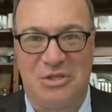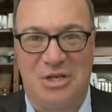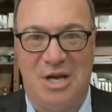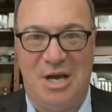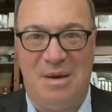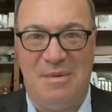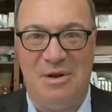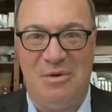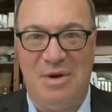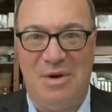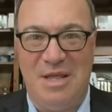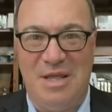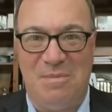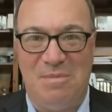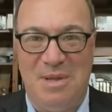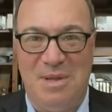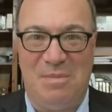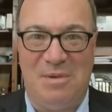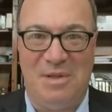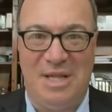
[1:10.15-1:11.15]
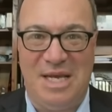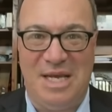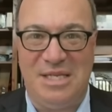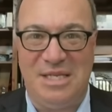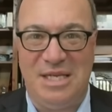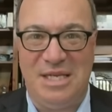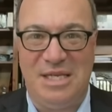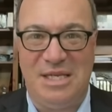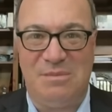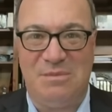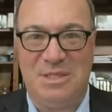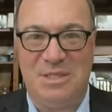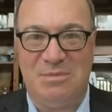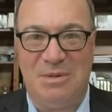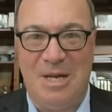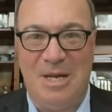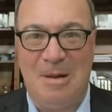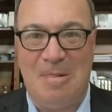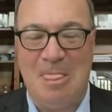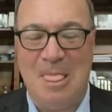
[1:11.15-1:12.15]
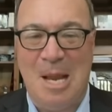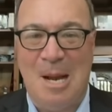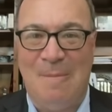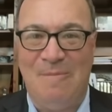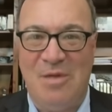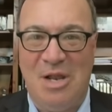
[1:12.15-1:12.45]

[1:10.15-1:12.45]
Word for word: common way that people like to income split,